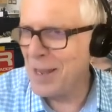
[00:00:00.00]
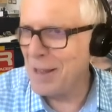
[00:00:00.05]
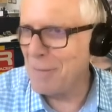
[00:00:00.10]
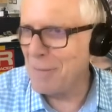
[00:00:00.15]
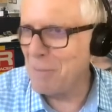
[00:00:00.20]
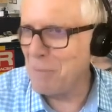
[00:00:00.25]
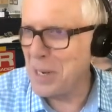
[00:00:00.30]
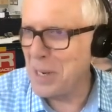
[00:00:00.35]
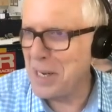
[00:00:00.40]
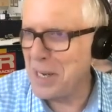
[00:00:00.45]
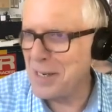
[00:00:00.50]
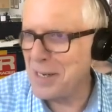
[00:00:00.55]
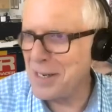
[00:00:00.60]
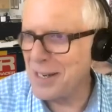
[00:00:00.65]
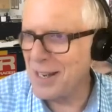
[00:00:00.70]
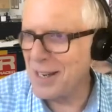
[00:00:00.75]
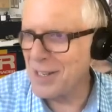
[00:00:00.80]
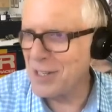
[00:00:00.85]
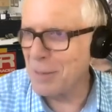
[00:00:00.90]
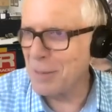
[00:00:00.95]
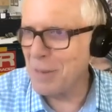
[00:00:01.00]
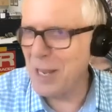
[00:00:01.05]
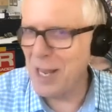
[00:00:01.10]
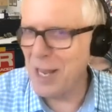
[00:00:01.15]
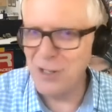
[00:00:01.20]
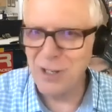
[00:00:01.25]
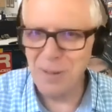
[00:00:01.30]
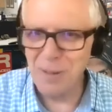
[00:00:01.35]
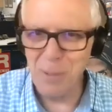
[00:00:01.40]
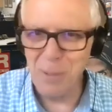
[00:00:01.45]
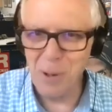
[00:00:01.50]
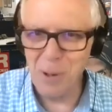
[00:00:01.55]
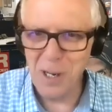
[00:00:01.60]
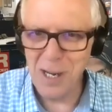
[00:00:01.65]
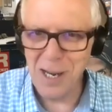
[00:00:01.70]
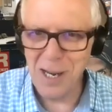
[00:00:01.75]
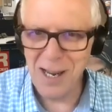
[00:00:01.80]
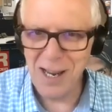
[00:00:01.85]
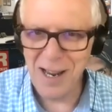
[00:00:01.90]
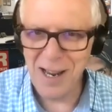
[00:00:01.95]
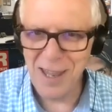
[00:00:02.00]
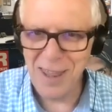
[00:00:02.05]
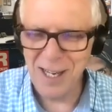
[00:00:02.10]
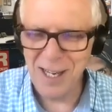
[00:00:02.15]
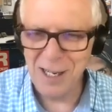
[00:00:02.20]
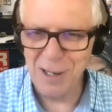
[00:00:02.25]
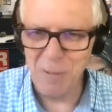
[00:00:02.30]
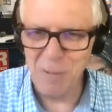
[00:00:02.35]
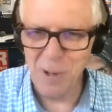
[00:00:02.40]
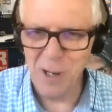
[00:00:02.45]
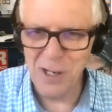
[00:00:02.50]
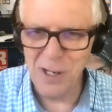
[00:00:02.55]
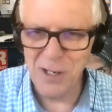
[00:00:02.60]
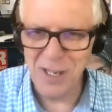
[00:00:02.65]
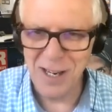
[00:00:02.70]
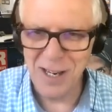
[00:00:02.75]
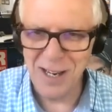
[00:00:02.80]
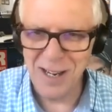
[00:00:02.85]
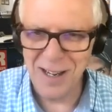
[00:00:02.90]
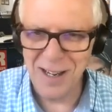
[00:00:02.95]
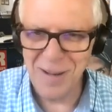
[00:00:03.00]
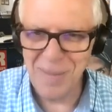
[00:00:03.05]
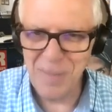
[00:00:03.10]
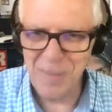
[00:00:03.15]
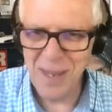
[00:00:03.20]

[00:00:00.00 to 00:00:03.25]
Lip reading: beat Sebastian Bourdais, I think it was, in a